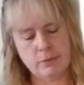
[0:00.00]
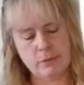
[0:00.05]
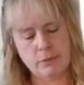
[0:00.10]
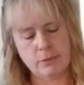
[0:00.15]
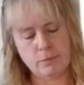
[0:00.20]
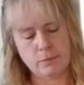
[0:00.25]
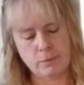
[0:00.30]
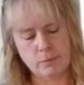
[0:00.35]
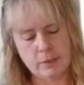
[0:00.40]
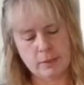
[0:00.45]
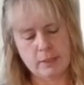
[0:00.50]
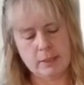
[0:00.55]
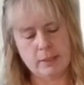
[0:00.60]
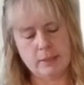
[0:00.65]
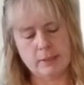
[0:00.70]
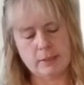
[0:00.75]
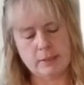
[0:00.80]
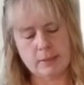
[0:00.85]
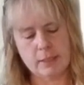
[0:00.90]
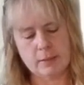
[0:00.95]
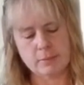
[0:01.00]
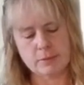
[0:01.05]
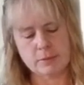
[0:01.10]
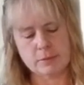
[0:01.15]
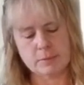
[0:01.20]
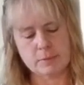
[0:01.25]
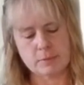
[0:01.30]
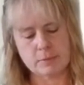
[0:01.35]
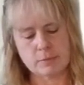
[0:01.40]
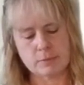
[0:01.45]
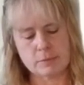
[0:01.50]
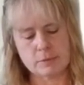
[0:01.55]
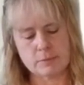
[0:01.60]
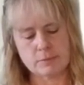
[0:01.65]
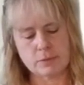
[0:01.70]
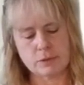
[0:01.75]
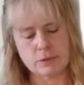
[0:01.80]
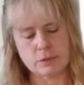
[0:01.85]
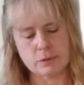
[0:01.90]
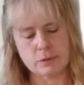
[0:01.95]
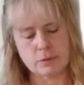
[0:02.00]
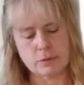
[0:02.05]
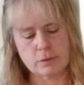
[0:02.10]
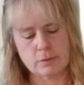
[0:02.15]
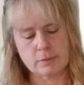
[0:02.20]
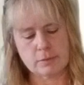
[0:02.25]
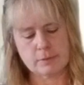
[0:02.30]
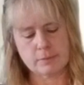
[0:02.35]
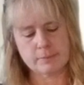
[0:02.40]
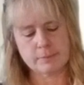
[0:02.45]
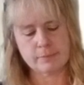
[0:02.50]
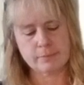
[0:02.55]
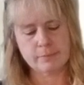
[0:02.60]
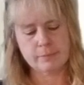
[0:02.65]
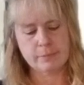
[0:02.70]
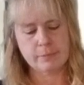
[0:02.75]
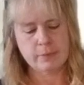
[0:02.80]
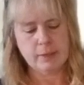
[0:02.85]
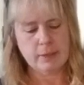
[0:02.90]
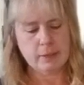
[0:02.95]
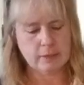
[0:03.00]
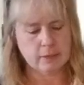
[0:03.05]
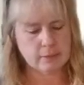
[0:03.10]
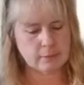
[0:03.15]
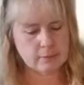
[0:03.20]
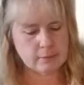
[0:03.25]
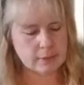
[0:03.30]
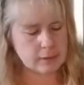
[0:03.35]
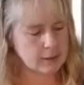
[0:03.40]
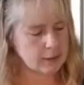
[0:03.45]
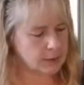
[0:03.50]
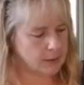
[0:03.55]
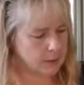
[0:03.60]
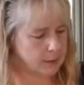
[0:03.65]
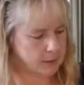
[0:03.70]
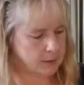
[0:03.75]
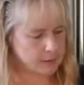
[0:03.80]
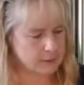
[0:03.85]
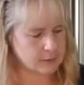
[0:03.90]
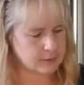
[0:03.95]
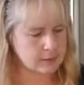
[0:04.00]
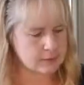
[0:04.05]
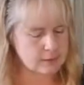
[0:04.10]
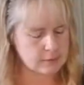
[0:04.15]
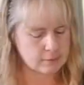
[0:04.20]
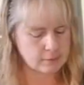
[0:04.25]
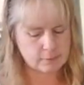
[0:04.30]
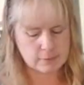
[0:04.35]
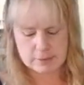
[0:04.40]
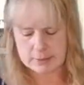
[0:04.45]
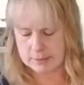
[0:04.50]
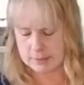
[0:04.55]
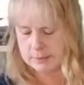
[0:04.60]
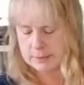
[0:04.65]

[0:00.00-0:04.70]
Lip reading: 3 tablespoons of sugar. Okay, it says 3.